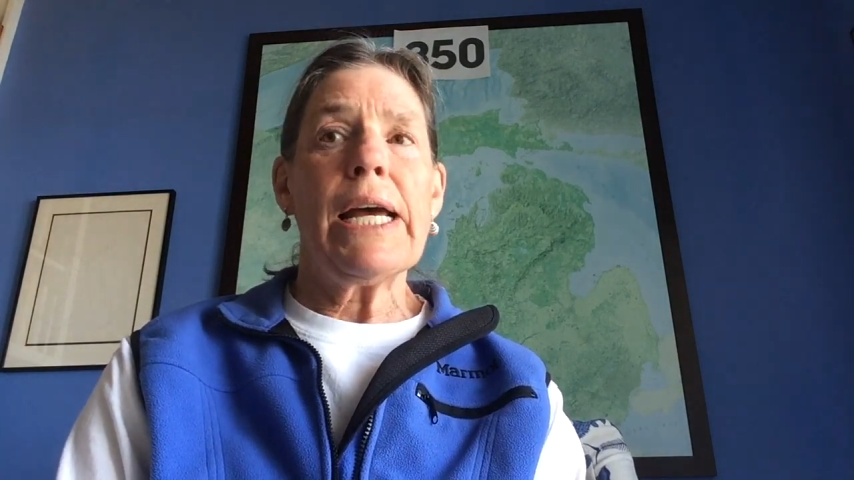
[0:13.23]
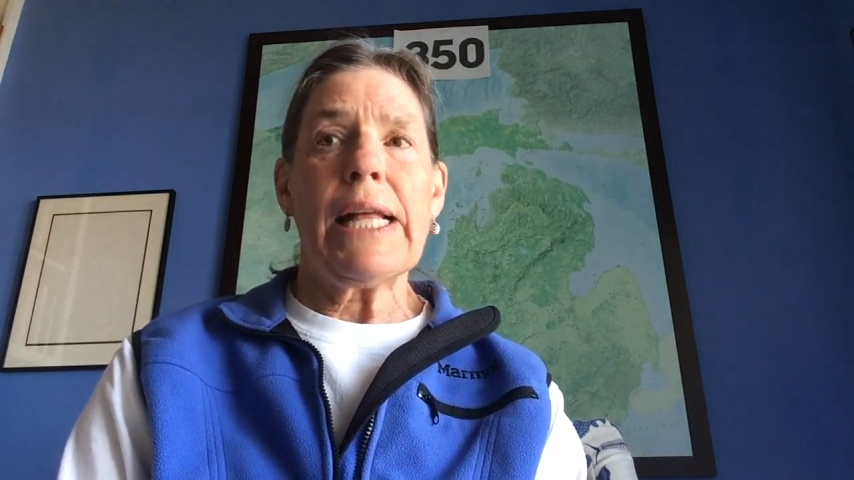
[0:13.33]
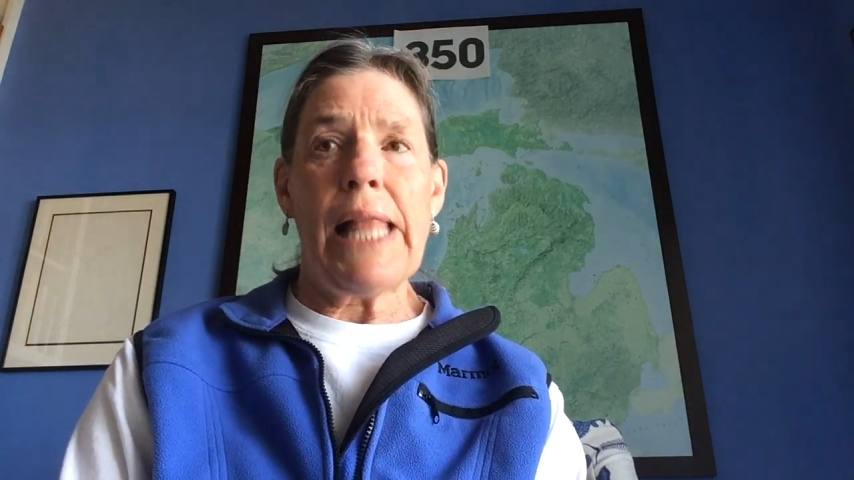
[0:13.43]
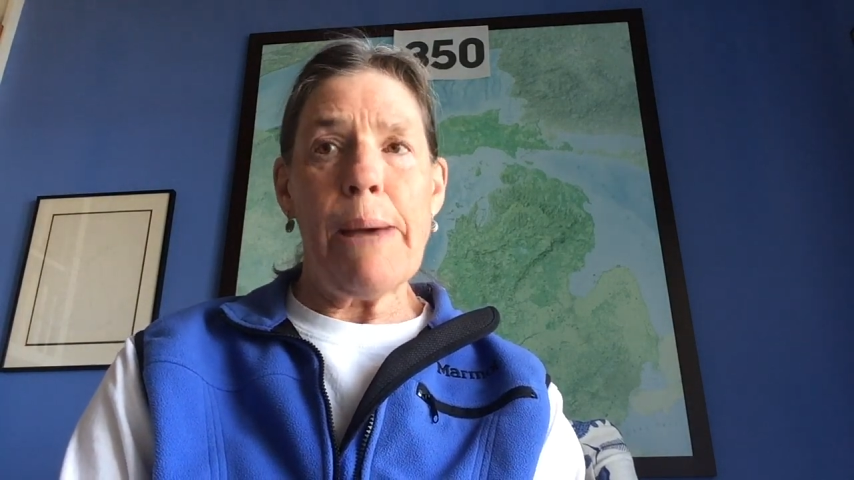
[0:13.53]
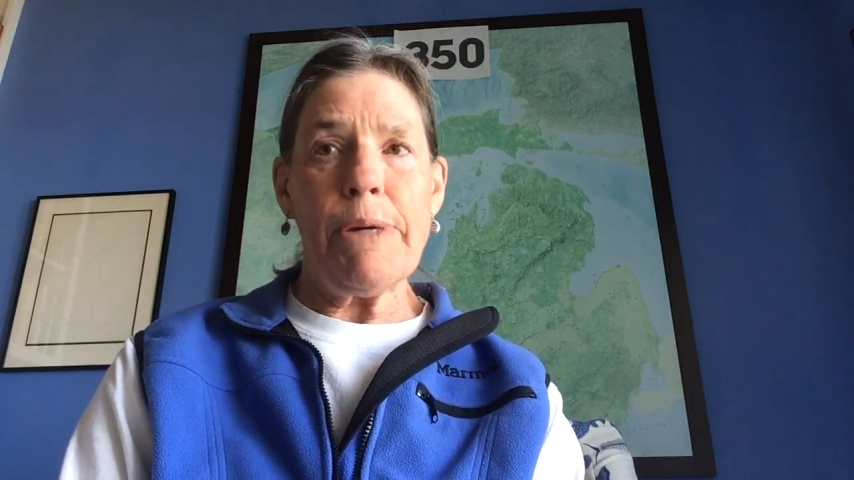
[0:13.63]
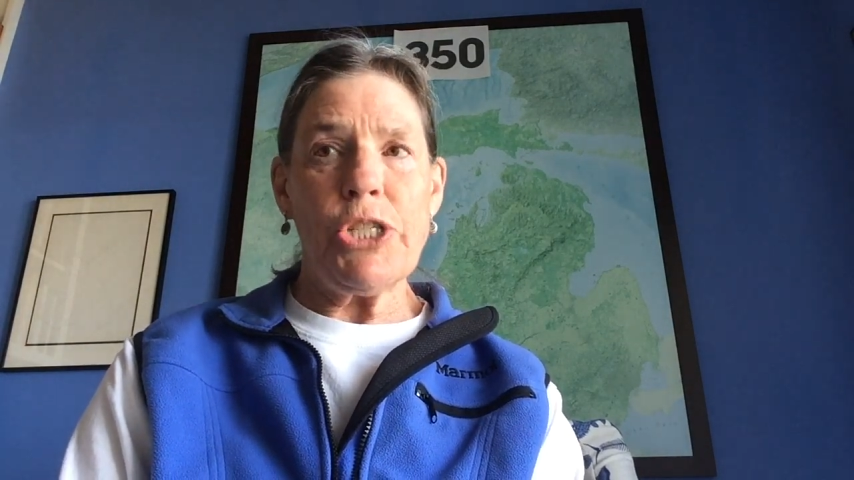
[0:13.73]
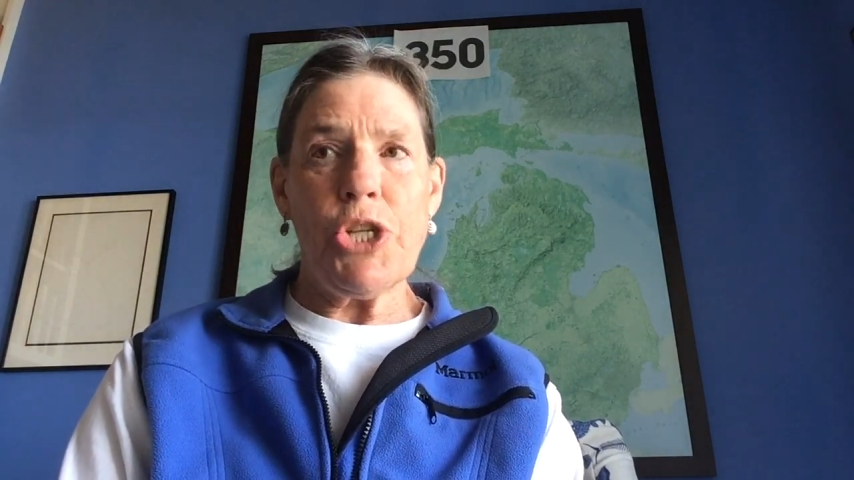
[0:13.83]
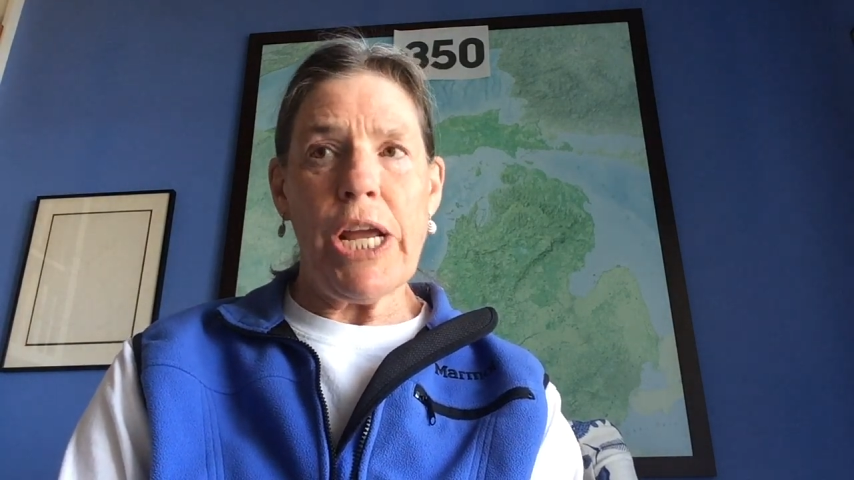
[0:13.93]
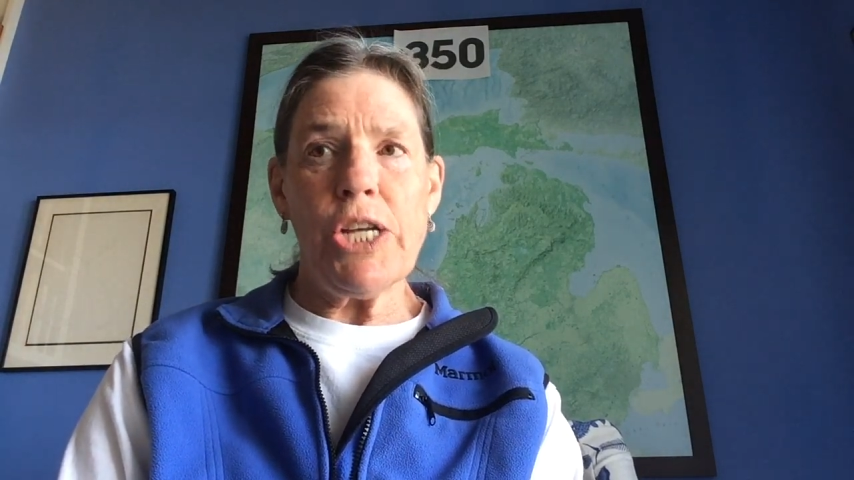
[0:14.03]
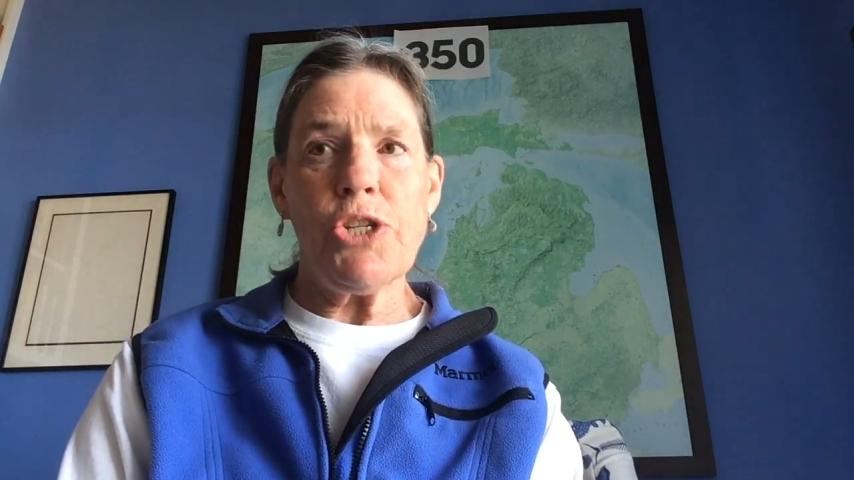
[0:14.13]
climate
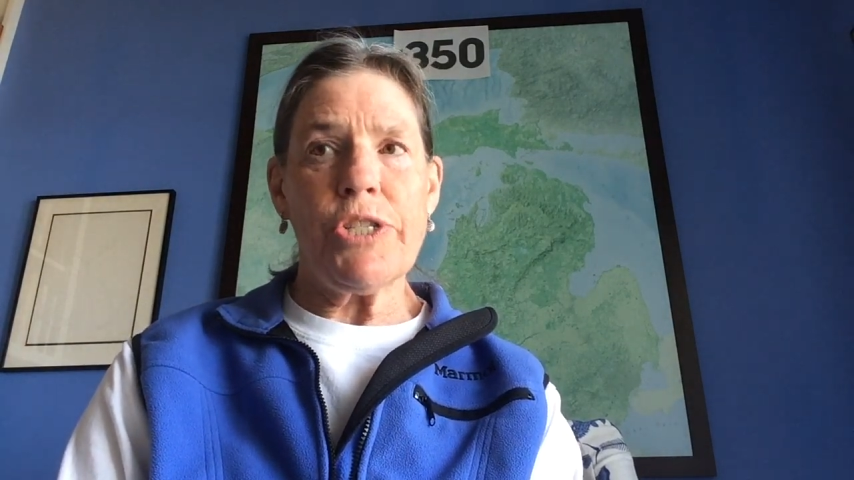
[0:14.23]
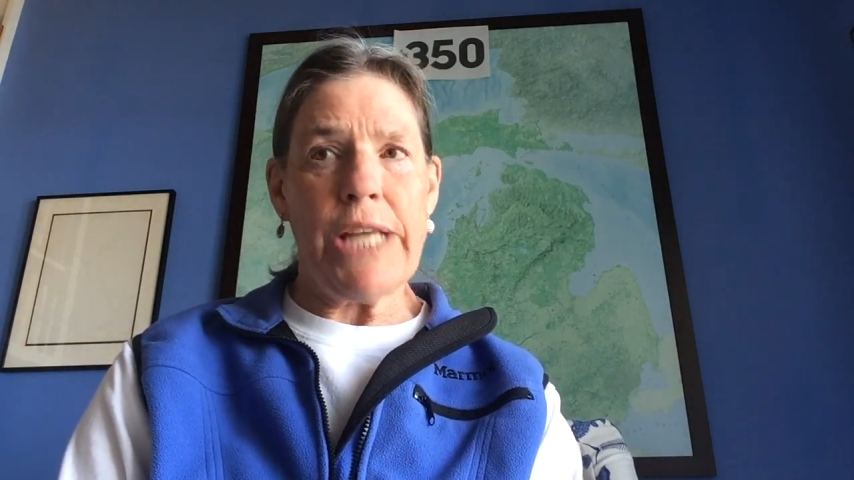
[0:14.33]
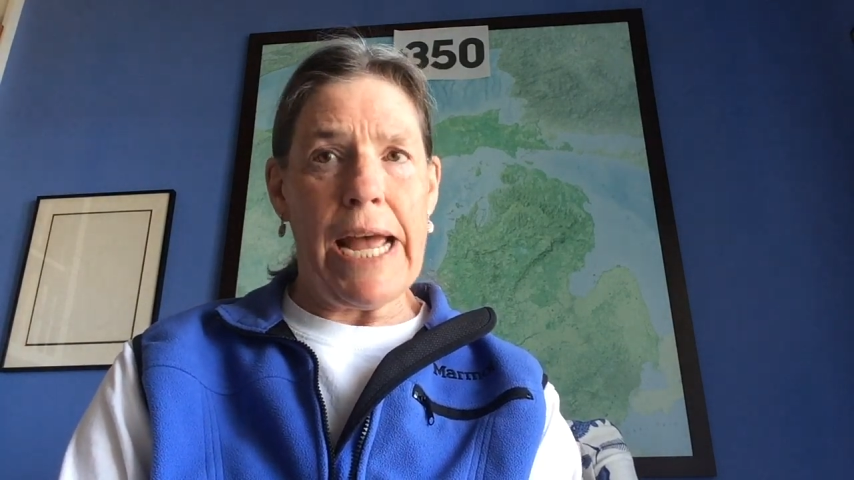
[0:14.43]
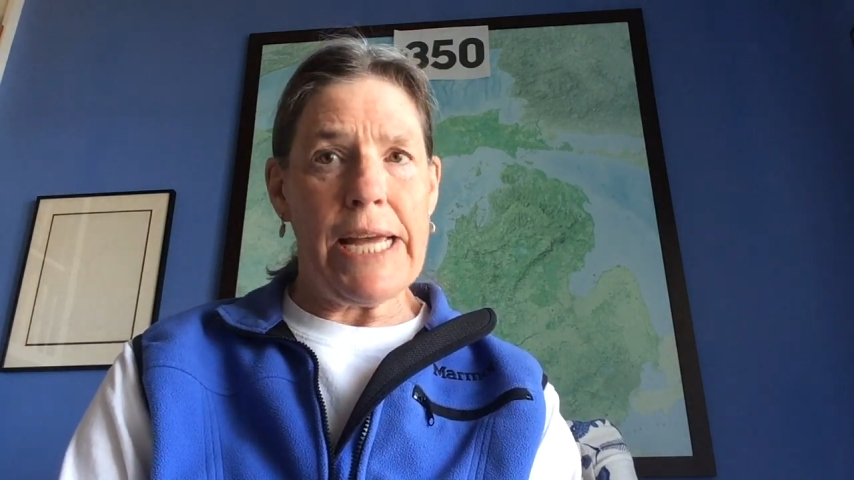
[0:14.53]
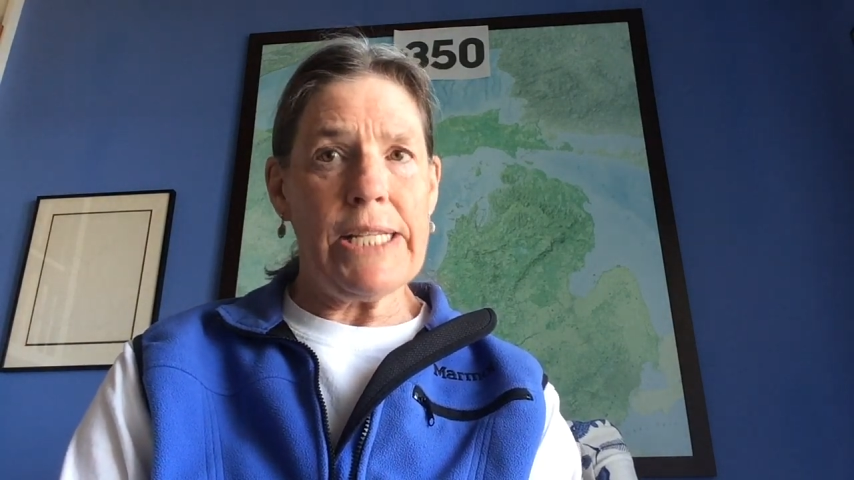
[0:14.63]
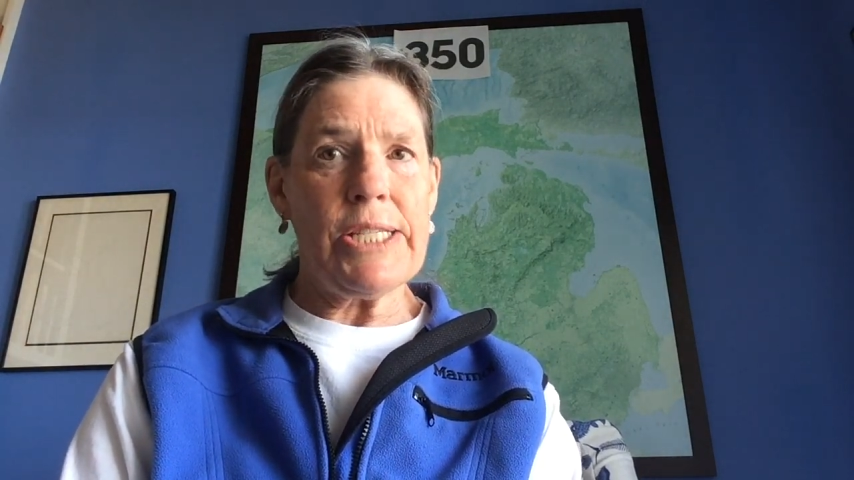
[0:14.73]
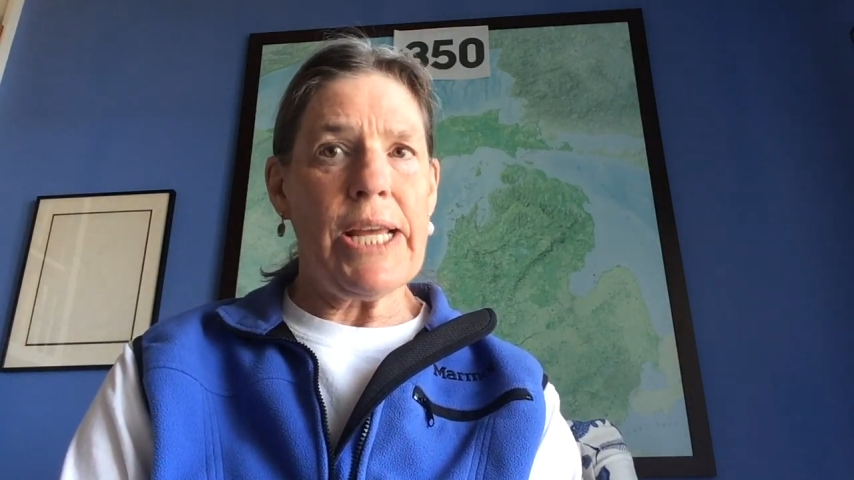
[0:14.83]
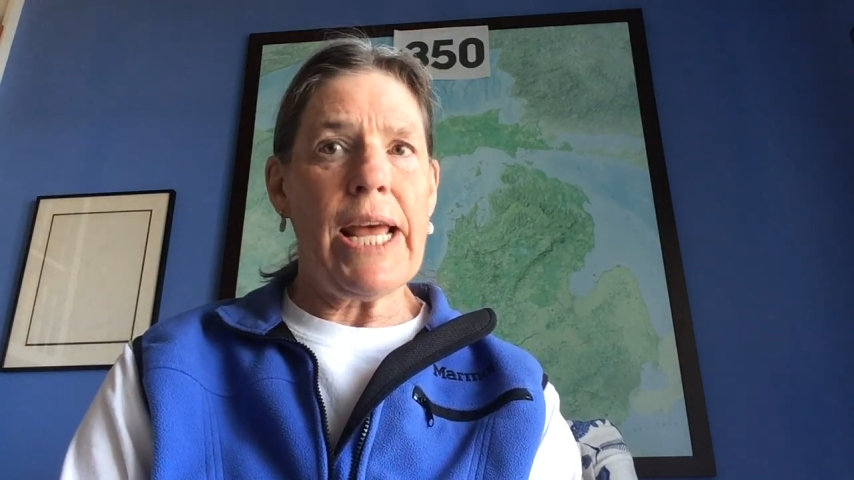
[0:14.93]
change science